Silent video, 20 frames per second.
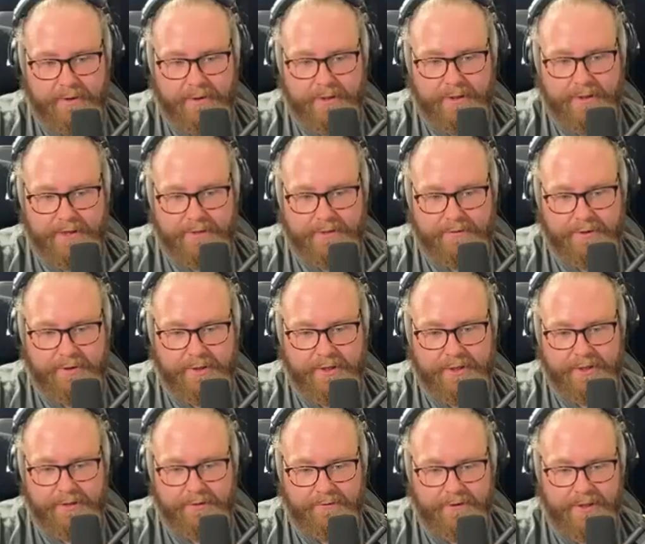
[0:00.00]
and that's all in
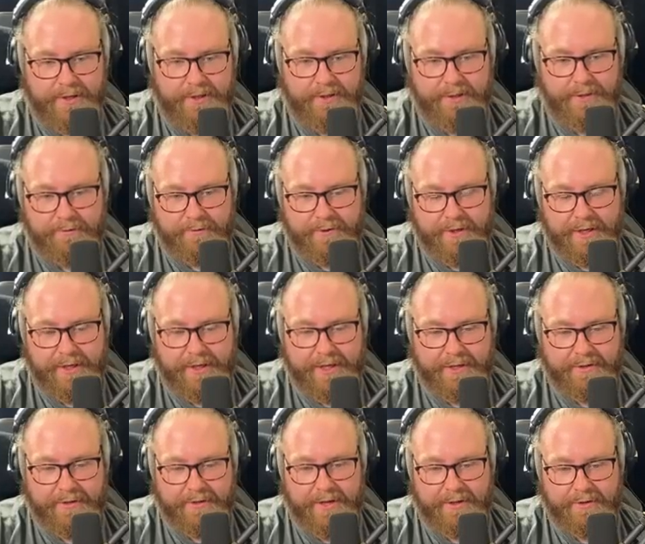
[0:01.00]
the vein of the
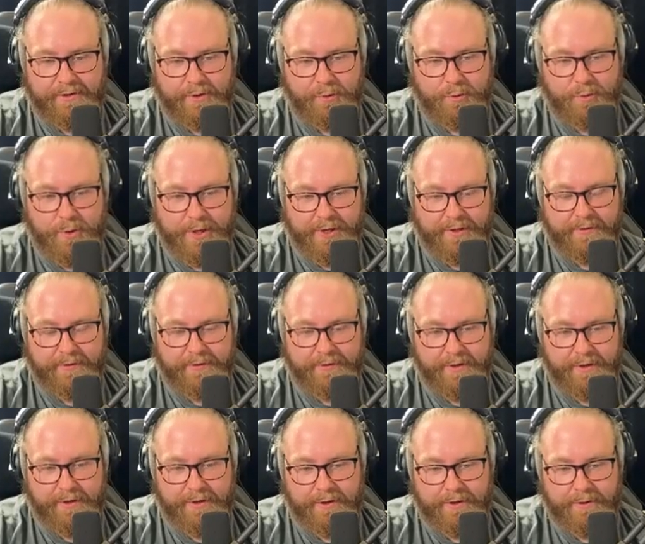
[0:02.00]

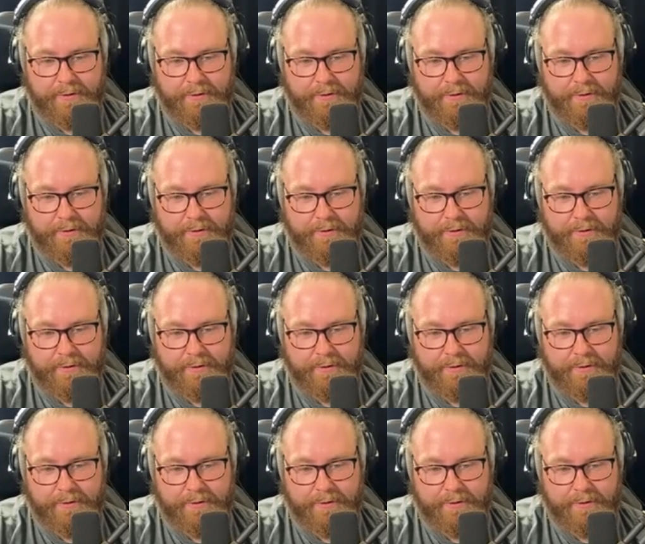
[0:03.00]
80-20